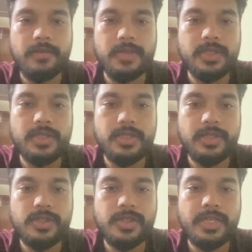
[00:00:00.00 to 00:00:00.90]
which is a
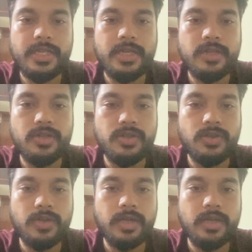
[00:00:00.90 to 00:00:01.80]
tree
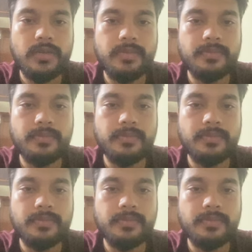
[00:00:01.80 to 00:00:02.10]
controller,